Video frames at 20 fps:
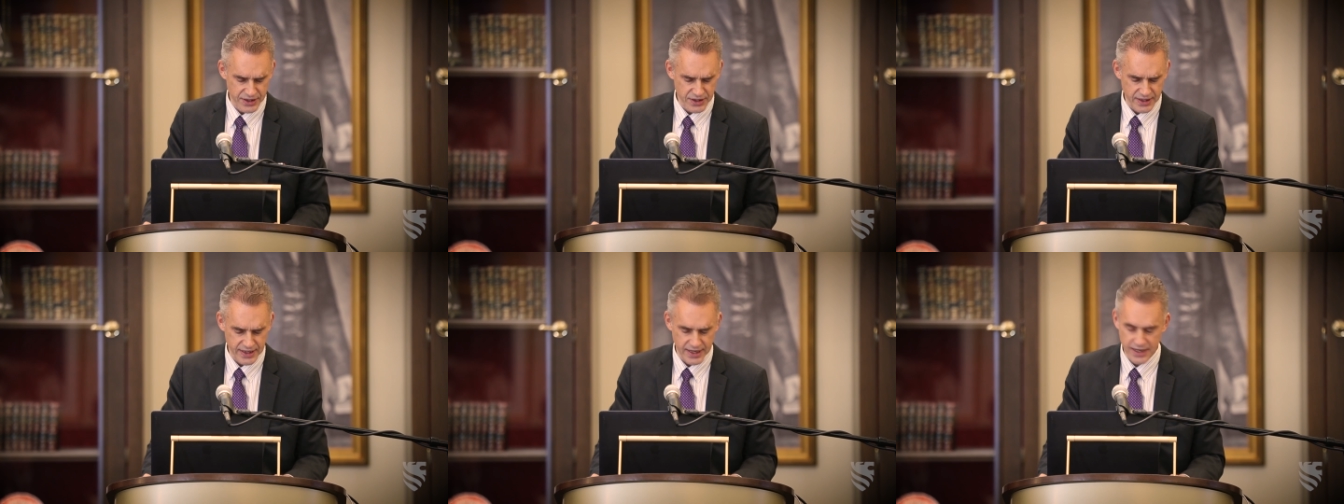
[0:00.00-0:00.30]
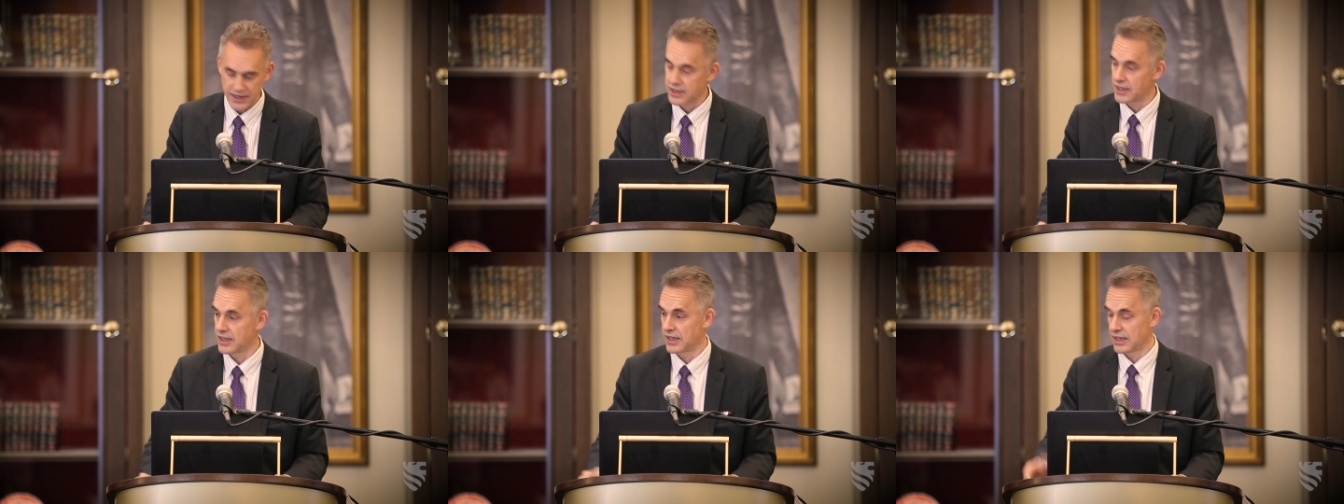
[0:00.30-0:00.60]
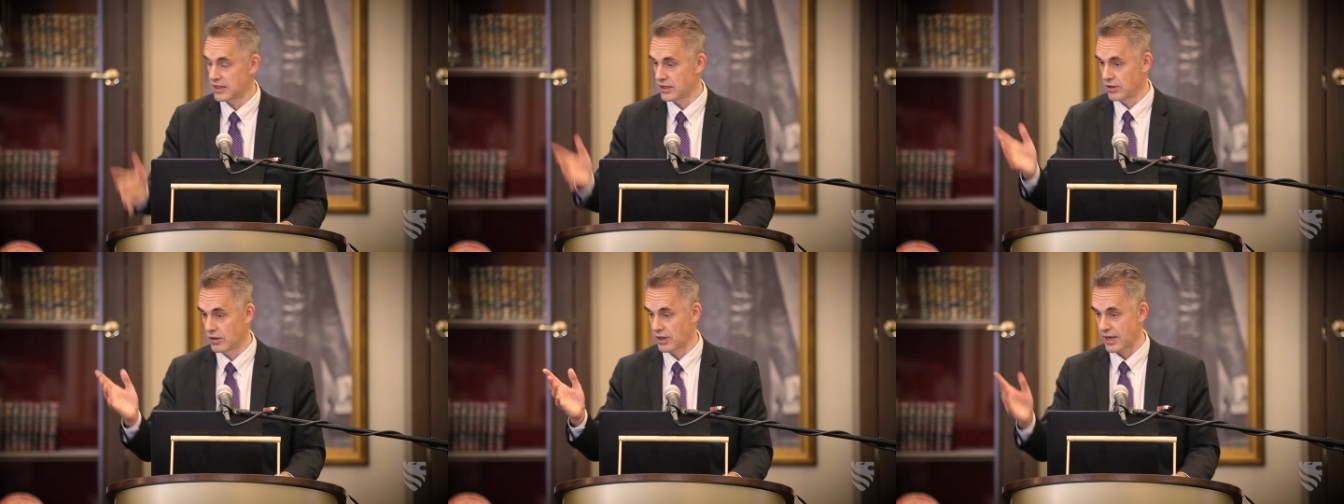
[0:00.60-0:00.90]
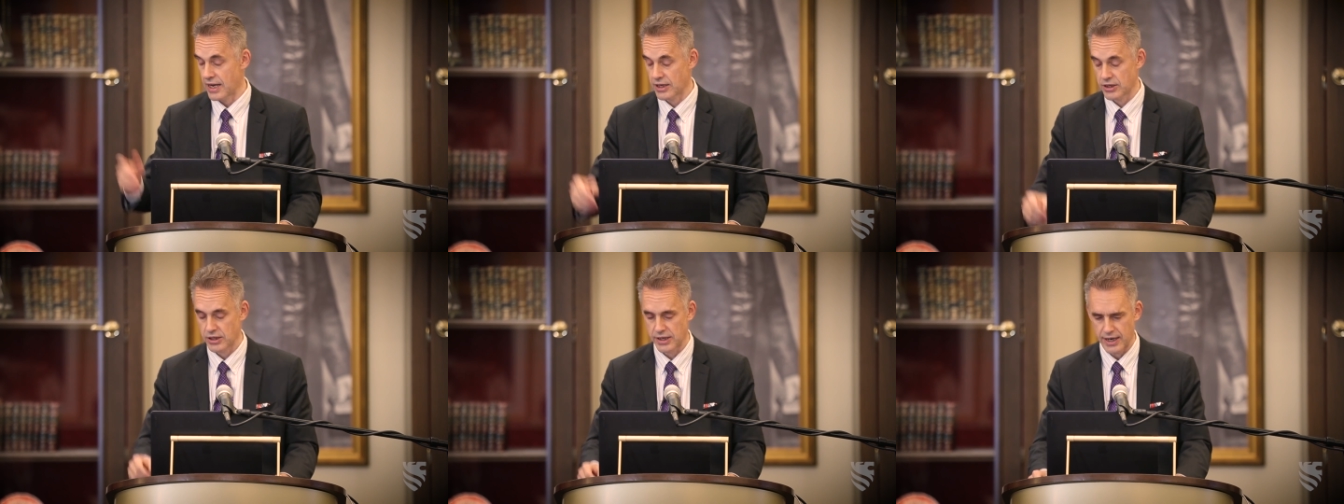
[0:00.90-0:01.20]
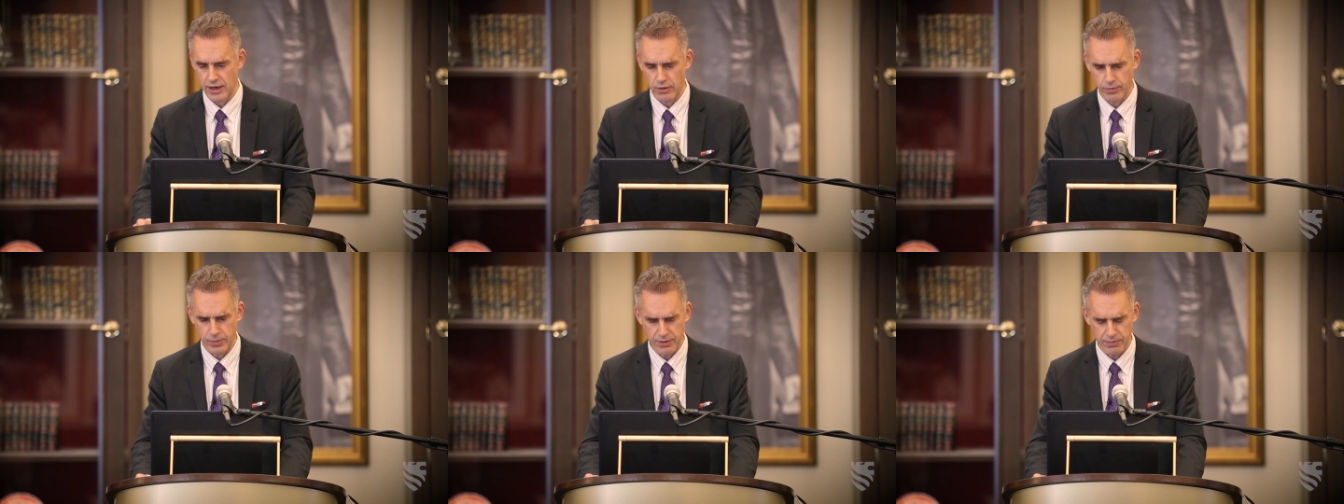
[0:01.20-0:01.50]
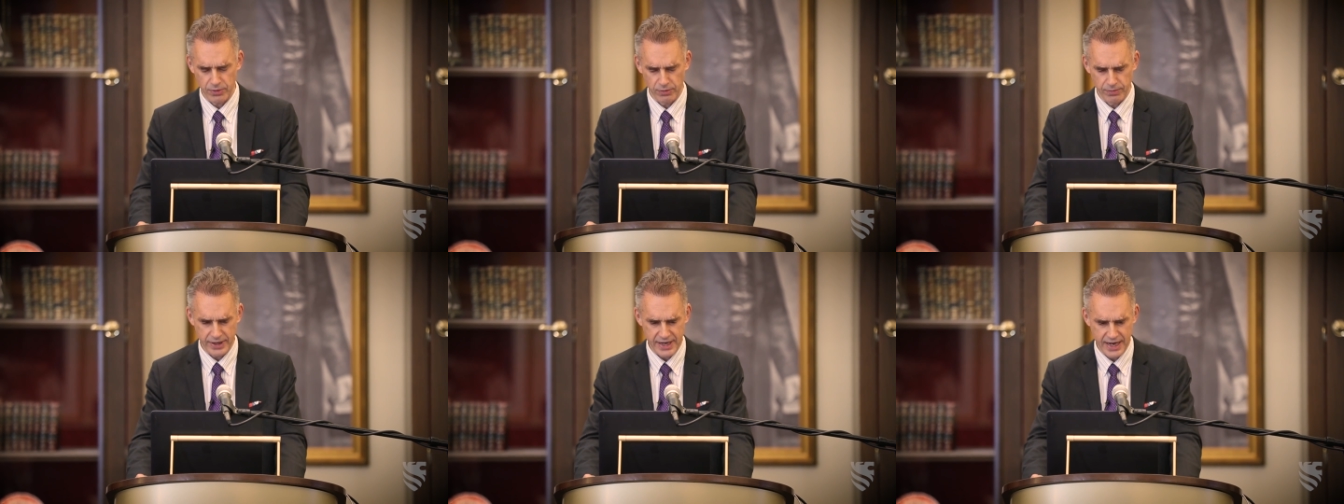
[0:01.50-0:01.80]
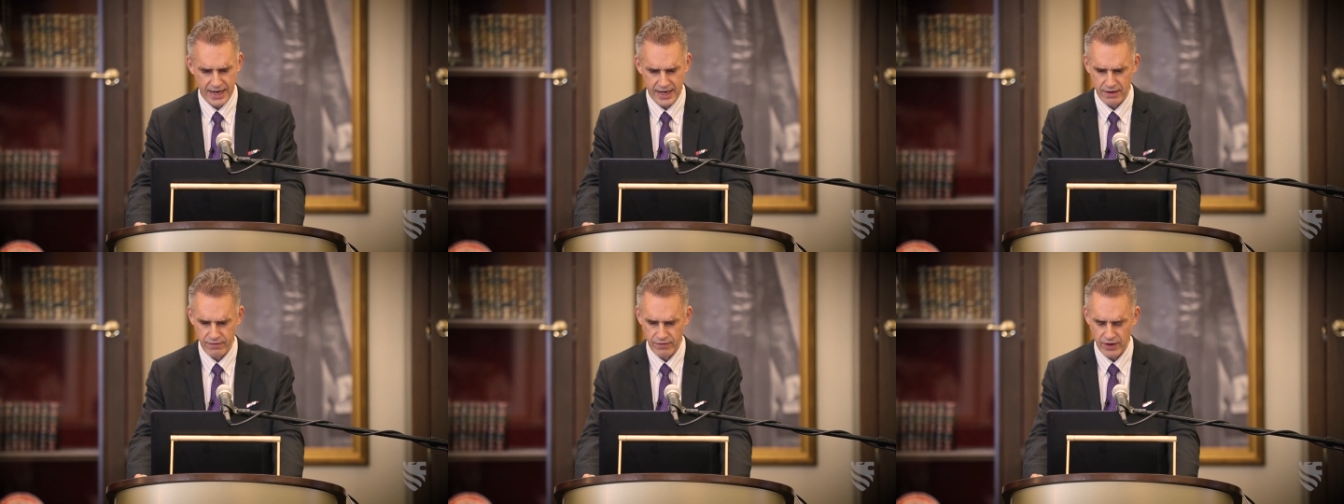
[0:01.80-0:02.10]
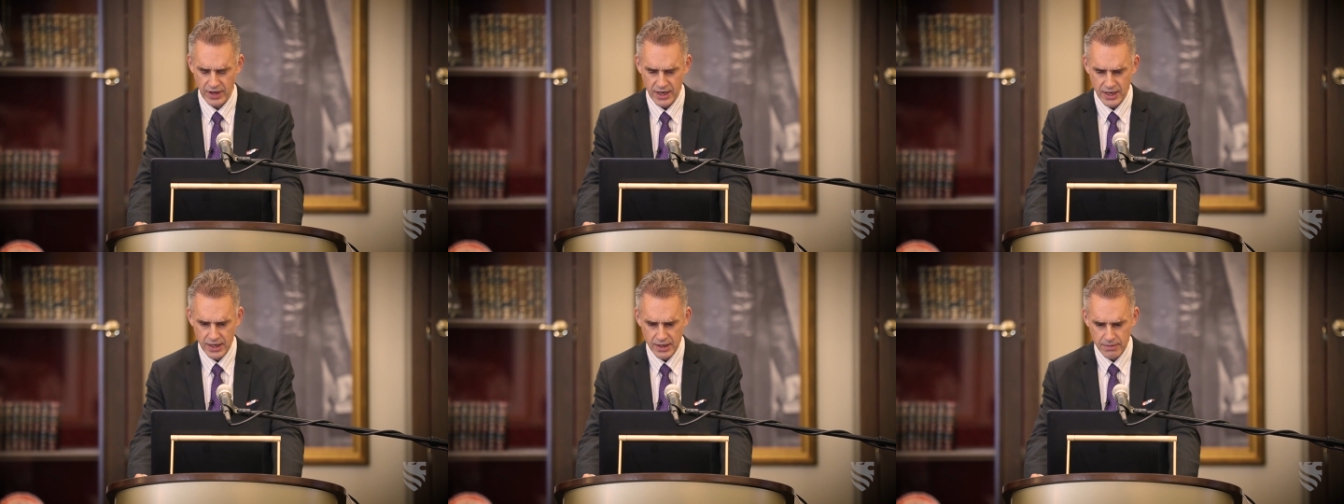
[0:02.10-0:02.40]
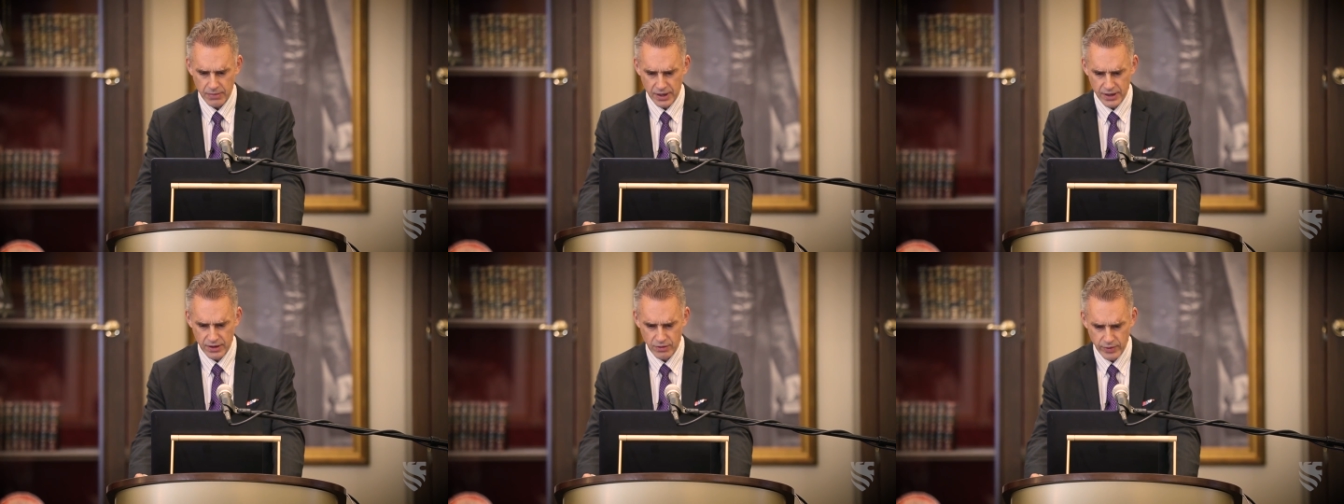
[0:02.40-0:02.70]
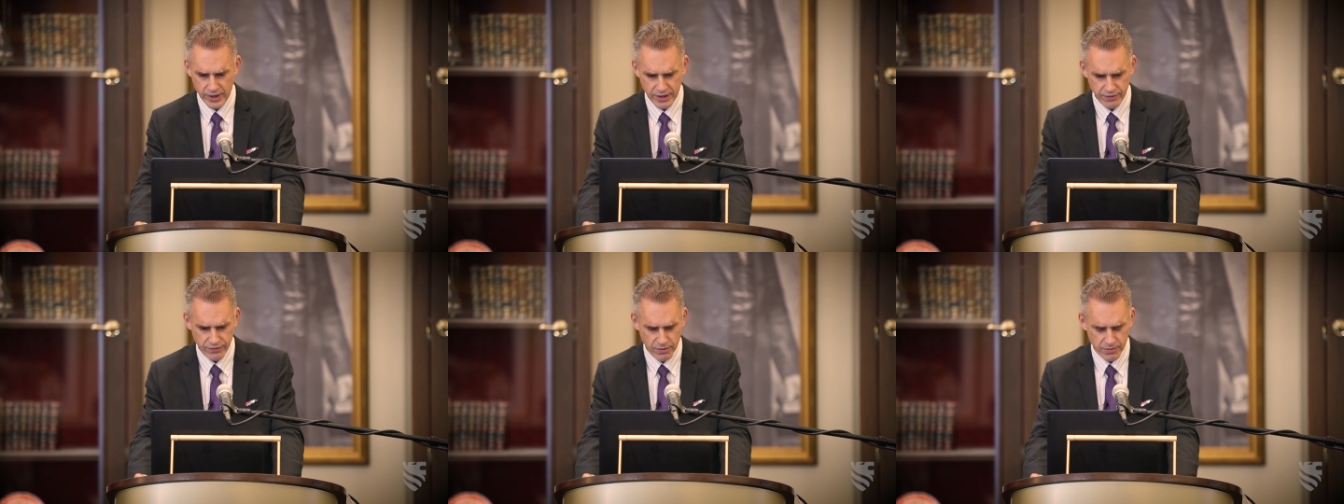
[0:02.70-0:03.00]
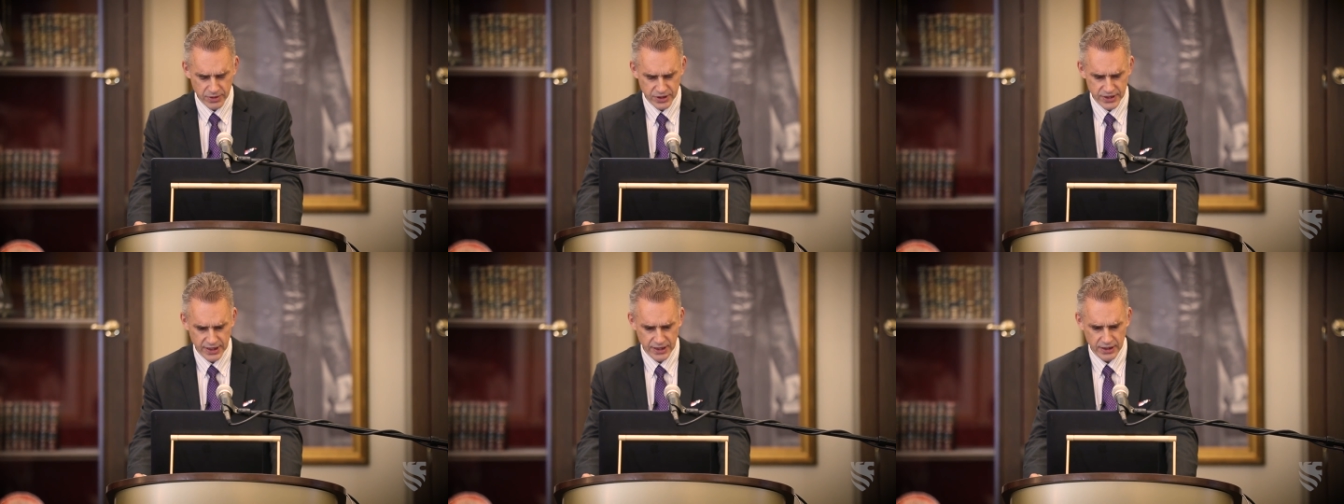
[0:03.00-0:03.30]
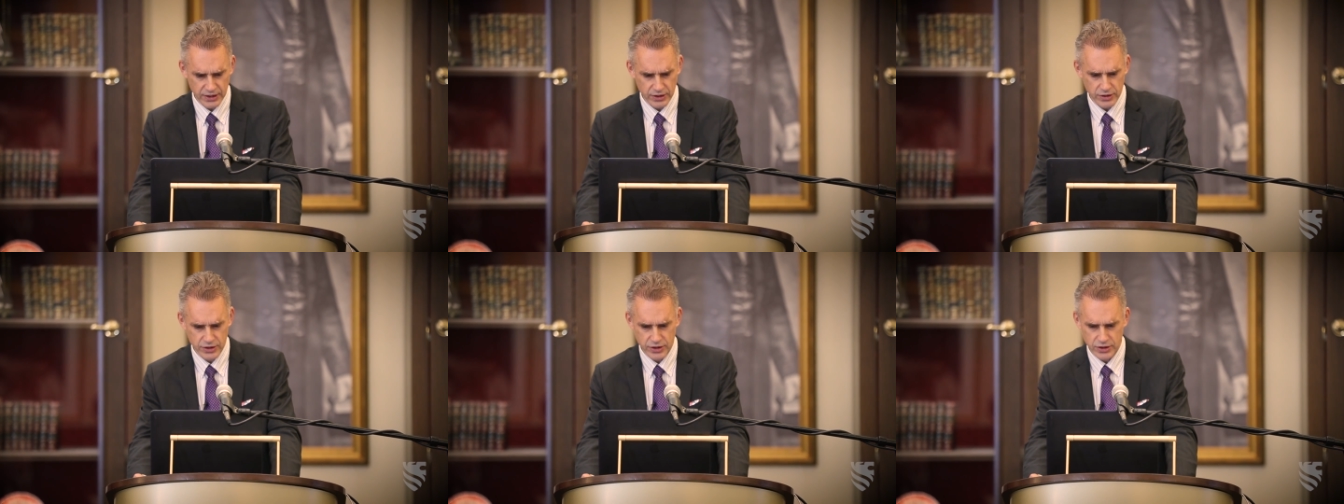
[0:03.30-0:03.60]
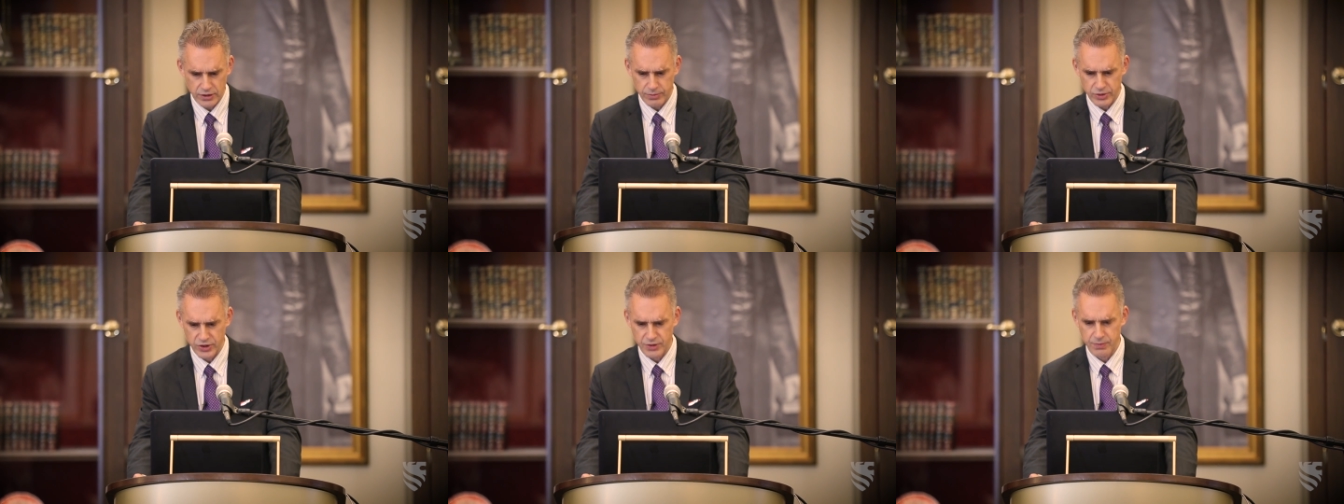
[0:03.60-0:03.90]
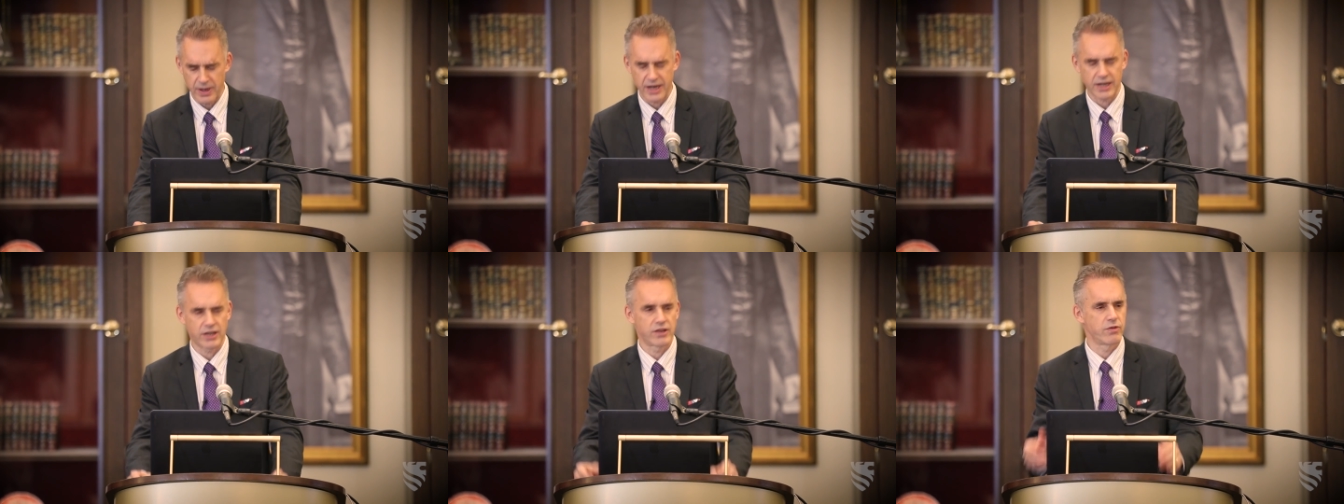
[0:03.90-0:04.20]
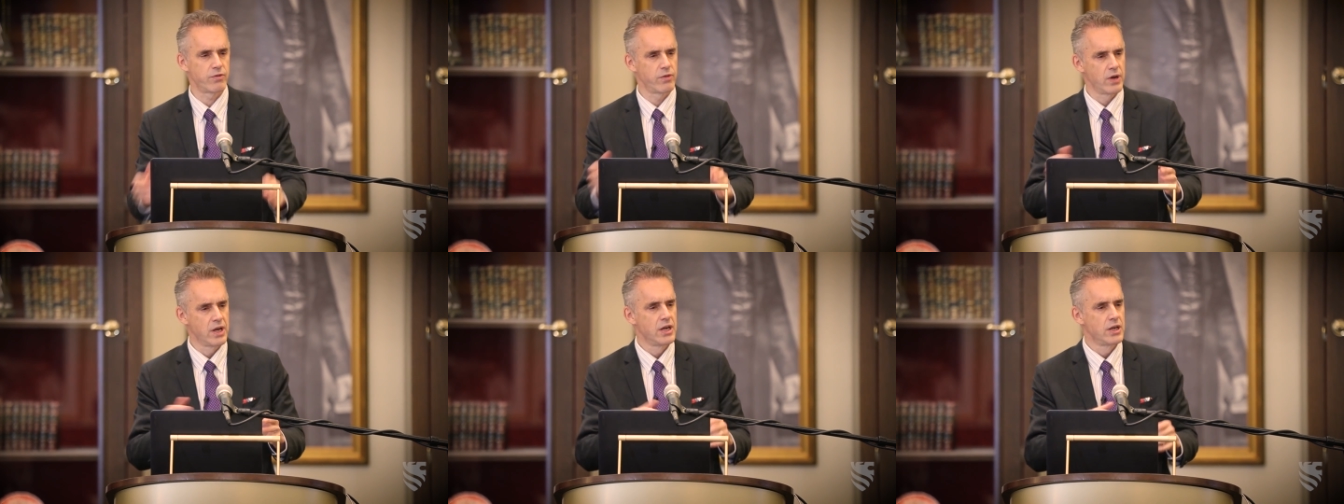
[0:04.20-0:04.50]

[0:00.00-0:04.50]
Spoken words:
that's the case, and it's not actually how people behave, by the way, from a psychological perspective.